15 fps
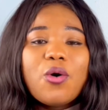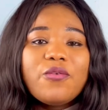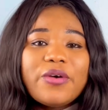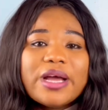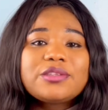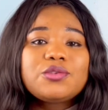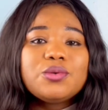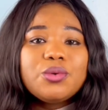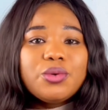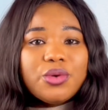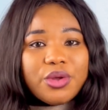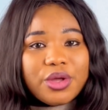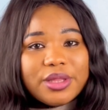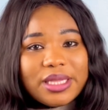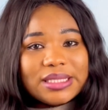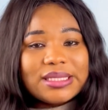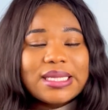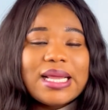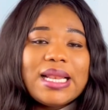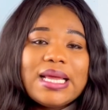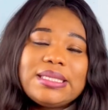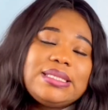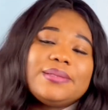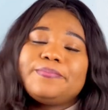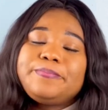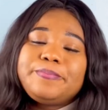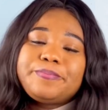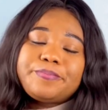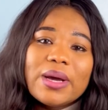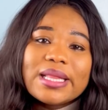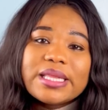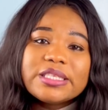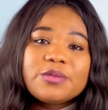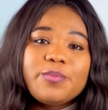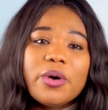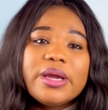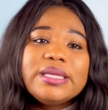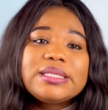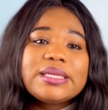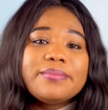over to the sellers. So at this point,